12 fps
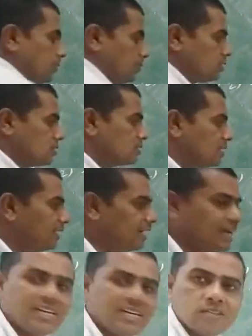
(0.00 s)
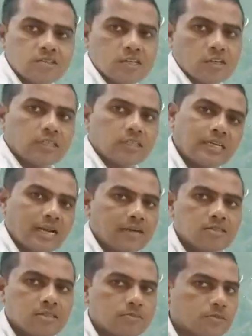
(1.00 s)
because they are tending to 0, that I have
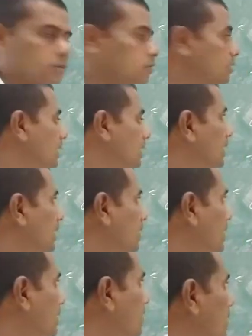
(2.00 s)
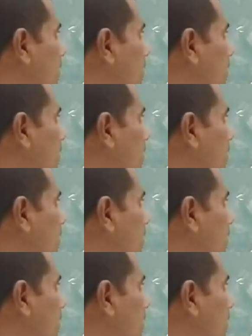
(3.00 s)
to substitute later limit,